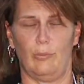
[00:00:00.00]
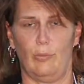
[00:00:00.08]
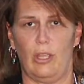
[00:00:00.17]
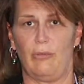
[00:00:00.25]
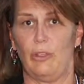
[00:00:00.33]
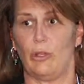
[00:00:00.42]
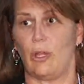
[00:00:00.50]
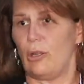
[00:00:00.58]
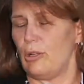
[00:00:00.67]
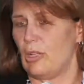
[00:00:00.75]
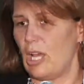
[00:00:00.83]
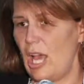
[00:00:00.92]
If you go
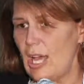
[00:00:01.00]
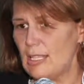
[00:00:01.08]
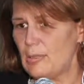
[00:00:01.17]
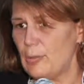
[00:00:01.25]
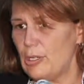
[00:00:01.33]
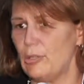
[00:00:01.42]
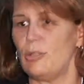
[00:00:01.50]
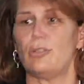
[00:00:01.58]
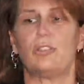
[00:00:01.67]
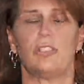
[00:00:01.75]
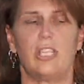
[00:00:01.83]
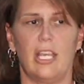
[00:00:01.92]
to the hospital, you
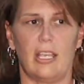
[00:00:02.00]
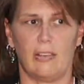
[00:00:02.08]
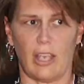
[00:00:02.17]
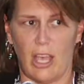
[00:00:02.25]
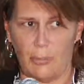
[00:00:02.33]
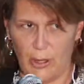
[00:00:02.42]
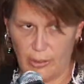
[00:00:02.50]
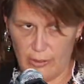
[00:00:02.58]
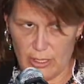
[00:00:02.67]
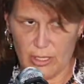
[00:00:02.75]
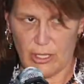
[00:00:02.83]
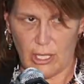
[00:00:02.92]
should take a copy of
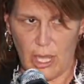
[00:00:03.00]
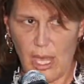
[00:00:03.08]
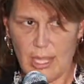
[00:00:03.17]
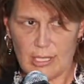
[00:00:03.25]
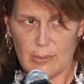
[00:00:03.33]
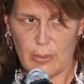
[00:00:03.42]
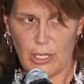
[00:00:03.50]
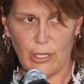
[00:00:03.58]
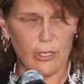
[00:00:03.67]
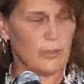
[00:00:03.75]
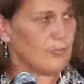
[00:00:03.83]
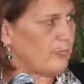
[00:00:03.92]
it to the
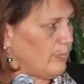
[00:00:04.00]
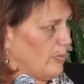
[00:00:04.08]
hospital.